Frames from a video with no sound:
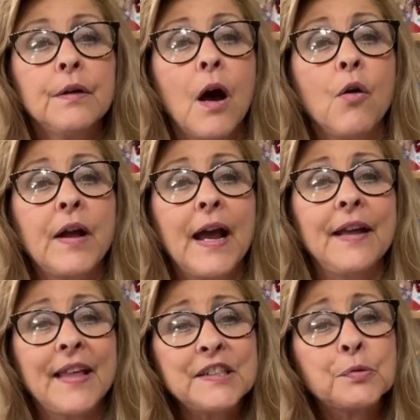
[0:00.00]

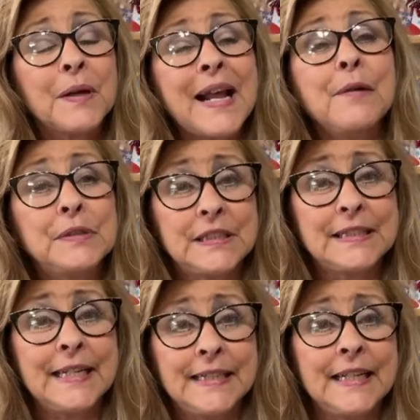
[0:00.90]
Okay, that's what I was
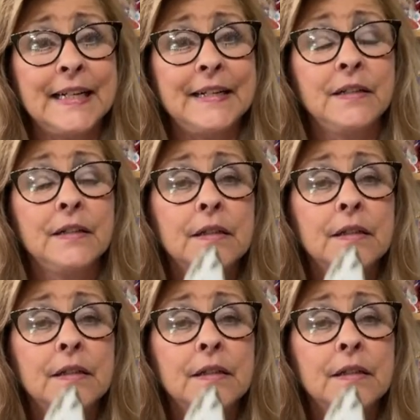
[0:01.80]
thinking.